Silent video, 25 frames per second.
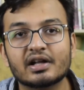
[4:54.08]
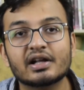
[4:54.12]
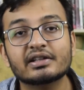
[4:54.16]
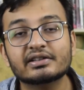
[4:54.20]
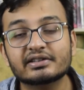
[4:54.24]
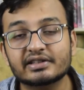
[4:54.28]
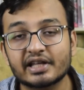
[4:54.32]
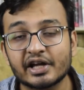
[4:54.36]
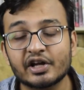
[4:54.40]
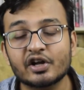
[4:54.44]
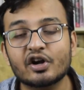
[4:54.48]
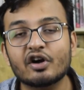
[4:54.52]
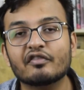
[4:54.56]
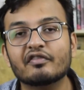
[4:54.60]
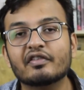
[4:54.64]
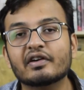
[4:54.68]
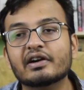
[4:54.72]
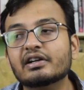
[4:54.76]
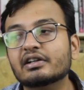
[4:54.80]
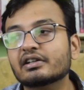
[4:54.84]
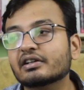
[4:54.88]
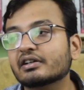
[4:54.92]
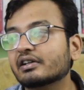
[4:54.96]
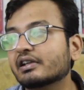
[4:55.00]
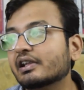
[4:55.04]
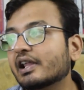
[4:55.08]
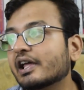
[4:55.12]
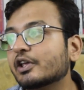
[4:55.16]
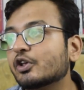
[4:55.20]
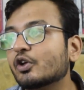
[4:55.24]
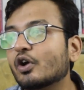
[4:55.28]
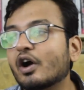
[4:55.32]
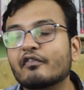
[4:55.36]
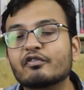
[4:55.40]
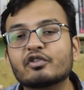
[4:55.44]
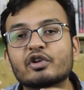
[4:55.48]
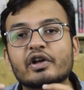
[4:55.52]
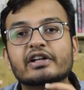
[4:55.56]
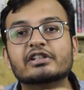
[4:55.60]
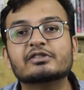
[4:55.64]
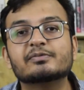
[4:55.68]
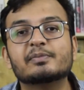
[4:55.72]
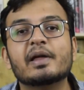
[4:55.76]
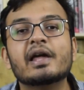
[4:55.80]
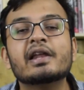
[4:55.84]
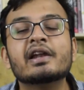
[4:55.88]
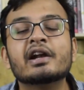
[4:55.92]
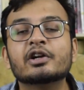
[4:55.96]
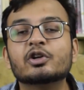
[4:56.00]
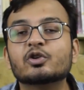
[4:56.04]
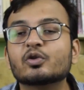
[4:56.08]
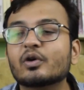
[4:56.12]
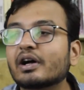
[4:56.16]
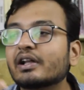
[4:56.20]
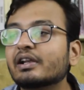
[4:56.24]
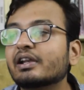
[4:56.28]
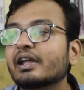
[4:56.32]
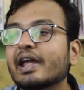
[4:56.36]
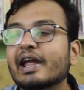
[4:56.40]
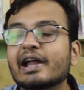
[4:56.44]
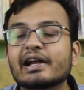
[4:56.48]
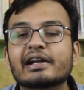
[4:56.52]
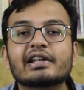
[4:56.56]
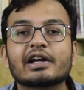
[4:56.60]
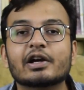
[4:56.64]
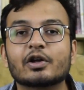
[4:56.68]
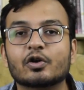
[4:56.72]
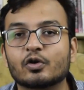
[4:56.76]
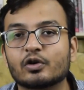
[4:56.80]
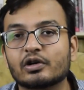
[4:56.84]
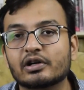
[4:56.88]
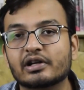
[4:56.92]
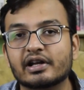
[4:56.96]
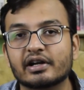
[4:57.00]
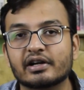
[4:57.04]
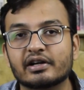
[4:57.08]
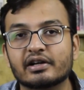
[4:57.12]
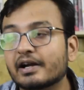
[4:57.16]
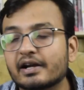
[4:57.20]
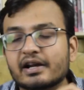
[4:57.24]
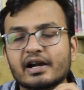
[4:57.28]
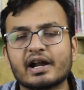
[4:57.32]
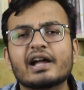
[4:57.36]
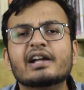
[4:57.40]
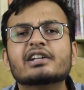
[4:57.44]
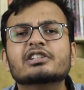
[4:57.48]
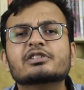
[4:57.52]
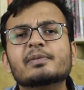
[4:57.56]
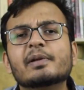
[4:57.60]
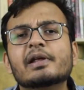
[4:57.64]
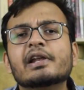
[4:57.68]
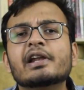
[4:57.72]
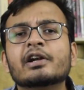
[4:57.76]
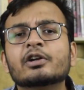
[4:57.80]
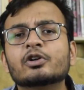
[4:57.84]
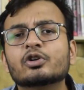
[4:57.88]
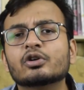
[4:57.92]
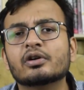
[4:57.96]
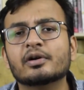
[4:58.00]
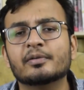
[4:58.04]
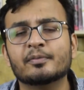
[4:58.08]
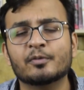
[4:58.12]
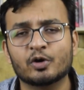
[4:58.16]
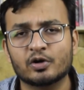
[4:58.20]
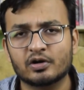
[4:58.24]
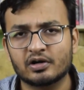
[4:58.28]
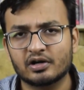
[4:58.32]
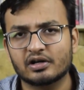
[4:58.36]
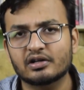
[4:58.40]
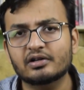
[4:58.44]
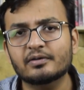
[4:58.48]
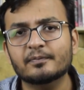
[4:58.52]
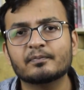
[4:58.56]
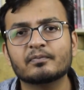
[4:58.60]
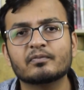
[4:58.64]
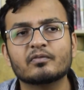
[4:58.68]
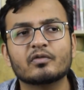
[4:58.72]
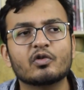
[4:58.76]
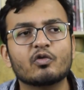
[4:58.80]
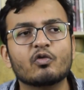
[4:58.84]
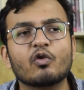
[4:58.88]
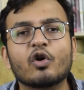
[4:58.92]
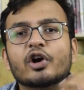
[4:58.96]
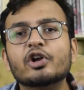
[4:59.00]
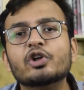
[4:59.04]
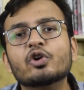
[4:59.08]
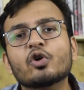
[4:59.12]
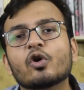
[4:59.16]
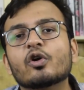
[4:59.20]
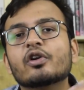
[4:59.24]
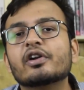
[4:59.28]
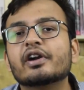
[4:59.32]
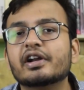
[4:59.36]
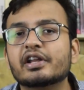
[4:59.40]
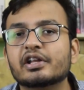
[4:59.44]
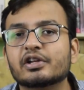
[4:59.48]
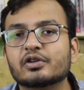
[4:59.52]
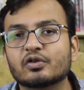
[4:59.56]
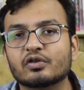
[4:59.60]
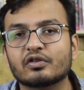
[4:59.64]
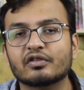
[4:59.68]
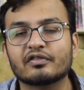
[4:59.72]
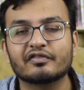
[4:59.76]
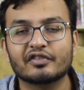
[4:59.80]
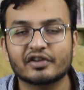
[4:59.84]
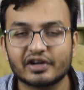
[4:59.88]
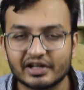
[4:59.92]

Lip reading: Think of it like you have to explain it to an 8-year-old kid. Try explaining to him or her what you already know. For